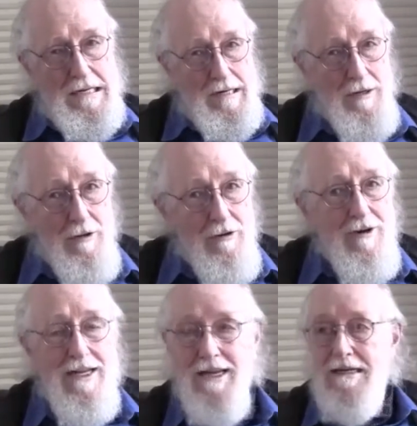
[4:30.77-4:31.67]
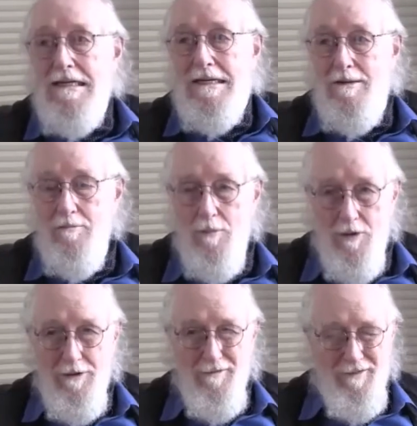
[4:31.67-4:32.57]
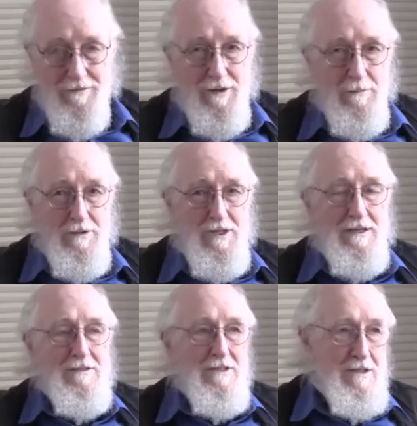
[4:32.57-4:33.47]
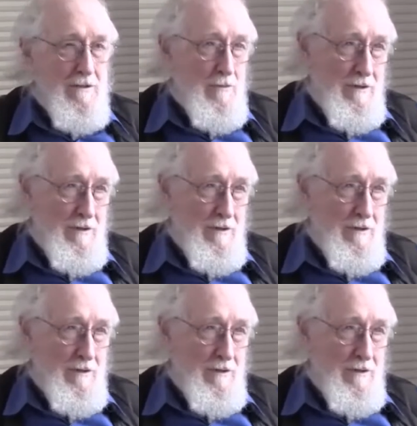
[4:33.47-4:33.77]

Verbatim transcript: including more than 50% steel